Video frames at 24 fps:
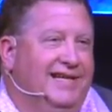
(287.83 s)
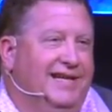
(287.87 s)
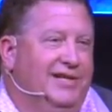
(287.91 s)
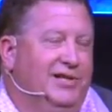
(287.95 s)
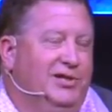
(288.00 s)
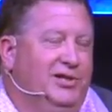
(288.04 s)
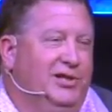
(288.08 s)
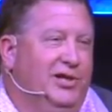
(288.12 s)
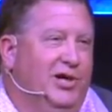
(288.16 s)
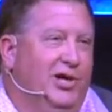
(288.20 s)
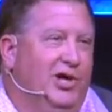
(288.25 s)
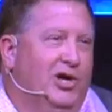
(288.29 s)

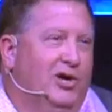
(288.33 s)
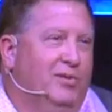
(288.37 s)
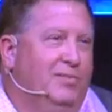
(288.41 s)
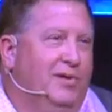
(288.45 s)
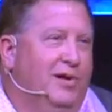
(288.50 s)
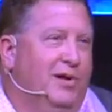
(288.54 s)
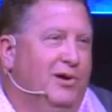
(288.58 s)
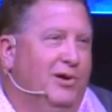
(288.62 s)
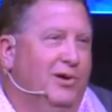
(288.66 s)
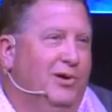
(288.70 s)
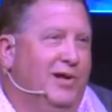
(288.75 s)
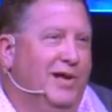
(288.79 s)
show.
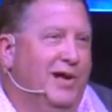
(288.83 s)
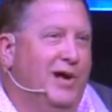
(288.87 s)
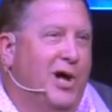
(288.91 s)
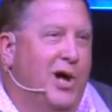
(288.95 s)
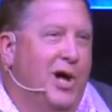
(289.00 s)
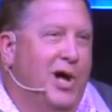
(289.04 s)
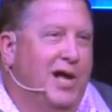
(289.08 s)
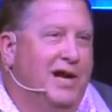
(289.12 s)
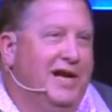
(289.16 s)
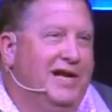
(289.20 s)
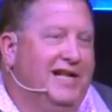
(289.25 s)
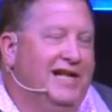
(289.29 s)
But early
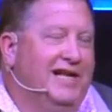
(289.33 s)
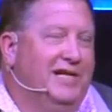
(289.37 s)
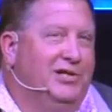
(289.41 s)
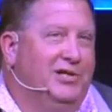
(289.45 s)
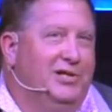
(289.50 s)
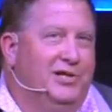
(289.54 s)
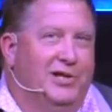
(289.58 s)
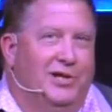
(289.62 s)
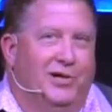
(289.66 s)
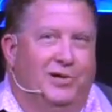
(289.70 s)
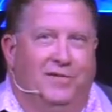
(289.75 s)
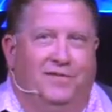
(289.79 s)
on in that
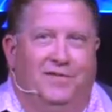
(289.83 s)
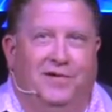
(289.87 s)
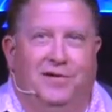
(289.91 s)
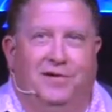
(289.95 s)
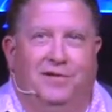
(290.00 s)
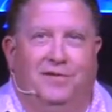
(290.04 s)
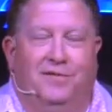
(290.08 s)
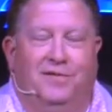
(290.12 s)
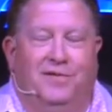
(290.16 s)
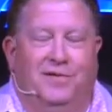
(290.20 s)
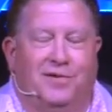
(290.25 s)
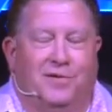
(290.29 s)
show, if
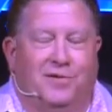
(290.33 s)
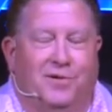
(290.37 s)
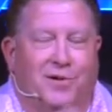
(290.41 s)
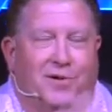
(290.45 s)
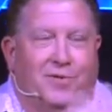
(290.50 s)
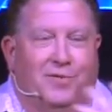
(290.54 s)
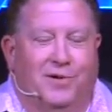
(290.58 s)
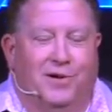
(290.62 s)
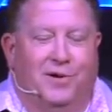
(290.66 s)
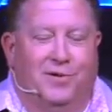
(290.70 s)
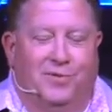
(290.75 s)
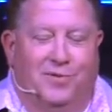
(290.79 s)
you don't
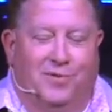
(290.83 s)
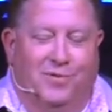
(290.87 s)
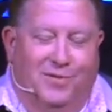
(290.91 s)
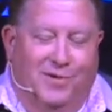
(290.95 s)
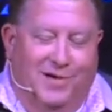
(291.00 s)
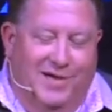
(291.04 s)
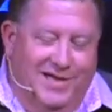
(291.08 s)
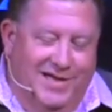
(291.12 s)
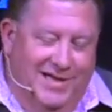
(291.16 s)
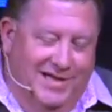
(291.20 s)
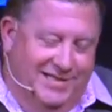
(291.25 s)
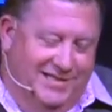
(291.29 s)
know what it
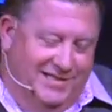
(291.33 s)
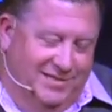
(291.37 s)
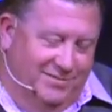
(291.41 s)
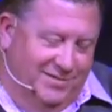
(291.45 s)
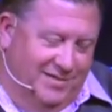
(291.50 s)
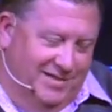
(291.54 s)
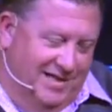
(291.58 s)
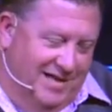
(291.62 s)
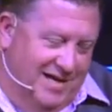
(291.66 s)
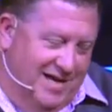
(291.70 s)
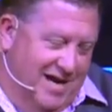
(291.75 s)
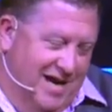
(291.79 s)

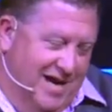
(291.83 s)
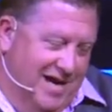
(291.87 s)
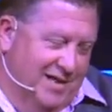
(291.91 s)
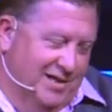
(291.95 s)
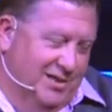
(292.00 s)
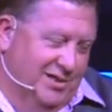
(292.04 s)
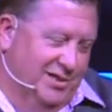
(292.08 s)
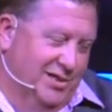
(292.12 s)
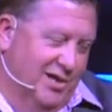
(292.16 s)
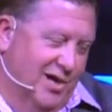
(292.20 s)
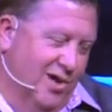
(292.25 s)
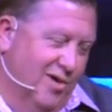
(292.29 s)
was a
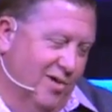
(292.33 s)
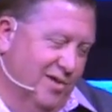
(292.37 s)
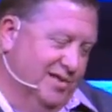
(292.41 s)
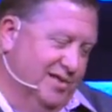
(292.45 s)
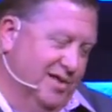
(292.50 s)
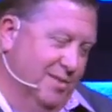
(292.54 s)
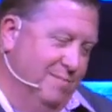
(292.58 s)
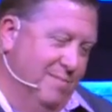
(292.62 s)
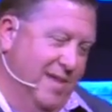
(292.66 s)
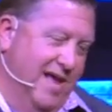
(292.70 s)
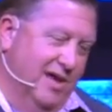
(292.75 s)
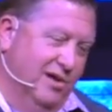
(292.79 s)
show. It's
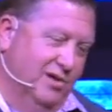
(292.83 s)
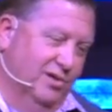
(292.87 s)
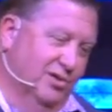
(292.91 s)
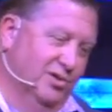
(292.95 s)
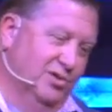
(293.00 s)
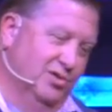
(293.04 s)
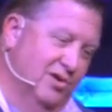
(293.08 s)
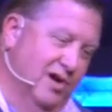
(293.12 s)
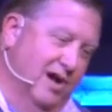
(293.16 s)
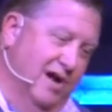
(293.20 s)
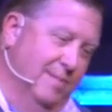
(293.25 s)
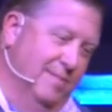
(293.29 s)
a medical
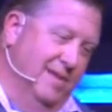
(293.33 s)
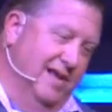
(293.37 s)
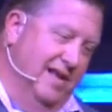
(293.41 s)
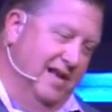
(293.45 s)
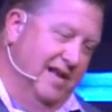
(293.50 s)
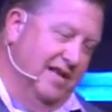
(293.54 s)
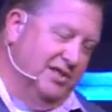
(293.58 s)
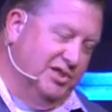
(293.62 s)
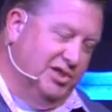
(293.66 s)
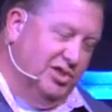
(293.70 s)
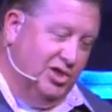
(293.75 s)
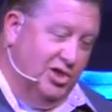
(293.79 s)
drama,
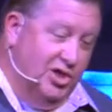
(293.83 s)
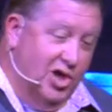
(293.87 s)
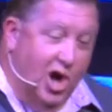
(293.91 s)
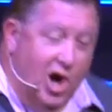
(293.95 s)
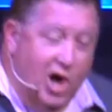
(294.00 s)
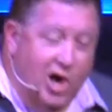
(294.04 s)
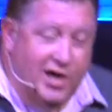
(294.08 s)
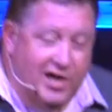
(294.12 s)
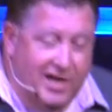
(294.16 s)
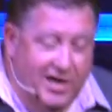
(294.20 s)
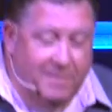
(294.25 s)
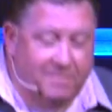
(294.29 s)
and it
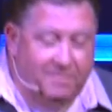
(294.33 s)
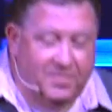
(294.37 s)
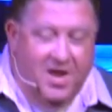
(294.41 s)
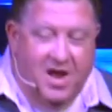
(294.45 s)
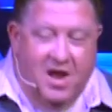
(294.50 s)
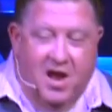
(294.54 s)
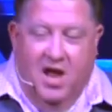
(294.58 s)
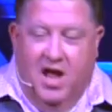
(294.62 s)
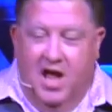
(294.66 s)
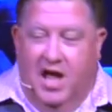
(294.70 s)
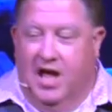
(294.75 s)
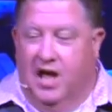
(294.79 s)
started
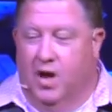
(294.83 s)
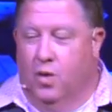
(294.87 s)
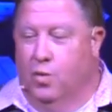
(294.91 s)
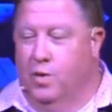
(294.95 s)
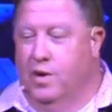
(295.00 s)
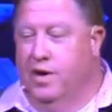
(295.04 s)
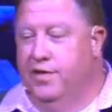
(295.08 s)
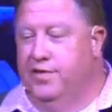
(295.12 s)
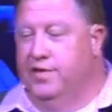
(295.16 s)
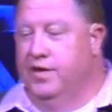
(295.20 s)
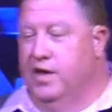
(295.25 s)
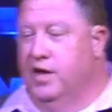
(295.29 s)

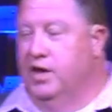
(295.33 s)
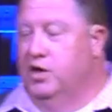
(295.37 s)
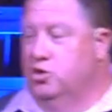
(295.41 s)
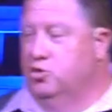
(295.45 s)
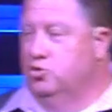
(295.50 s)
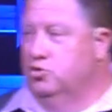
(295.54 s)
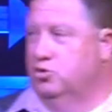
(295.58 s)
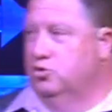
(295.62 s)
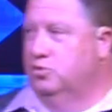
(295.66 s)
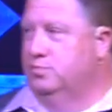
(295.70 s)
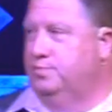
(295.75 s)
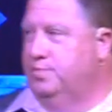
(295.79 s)
with a
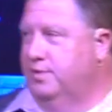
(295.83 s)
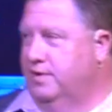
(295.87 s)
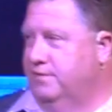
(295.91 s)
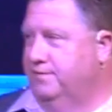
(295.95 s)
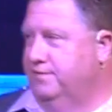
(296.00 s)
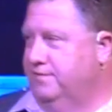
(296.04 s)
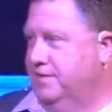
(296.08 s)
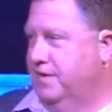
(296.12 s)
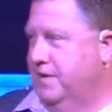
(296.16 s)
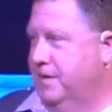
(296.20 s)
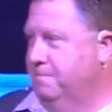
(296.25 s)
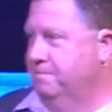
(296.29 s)
group
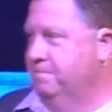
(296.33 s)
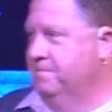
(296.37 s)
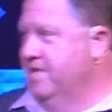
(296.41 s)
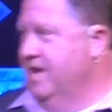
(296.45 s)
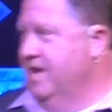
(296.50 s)
of